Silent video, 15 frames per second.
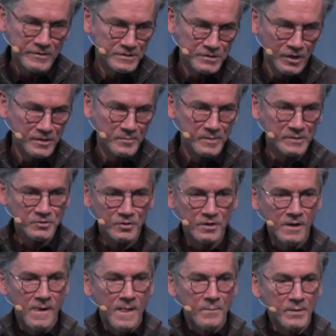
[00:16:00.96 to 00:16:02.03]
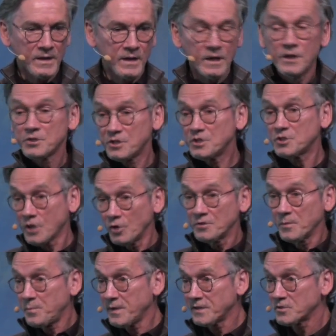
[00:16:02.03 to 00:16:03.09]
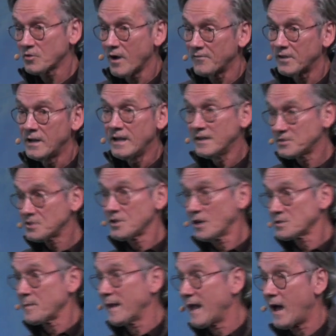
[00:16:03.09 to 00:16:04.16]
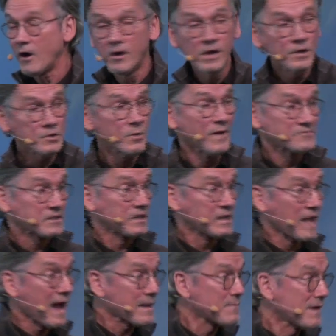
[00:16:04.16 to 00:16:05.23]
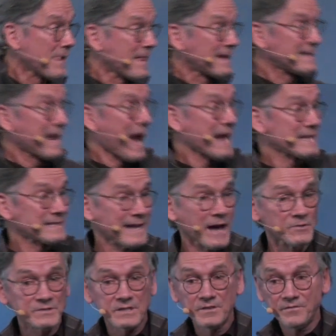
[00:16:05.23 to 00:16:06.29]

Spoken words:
saw the picture. But she showed the picture of it, and she talked about how you have to climb 9 hours.